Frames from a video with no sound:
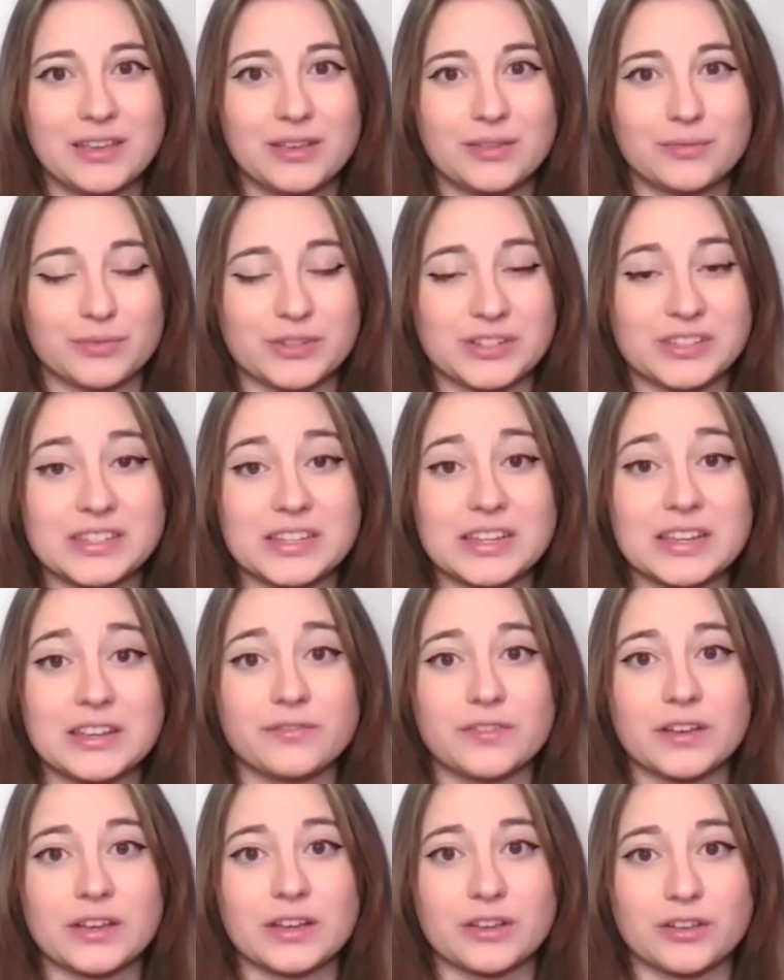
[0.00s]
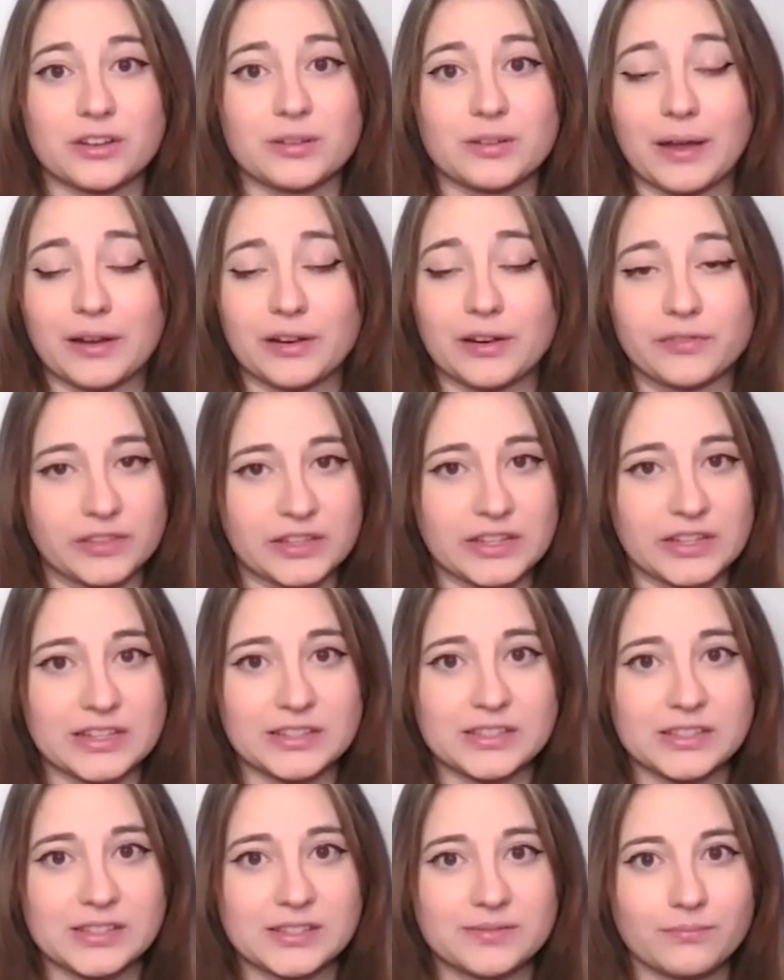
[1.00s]
receive a good amount of
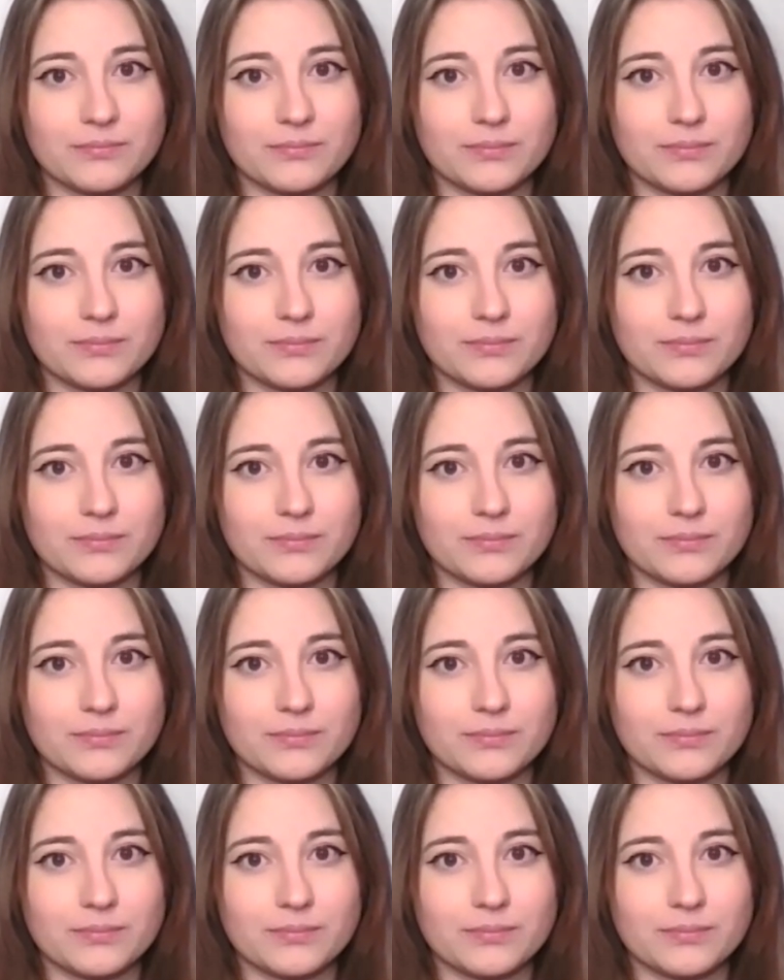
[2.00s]
leads.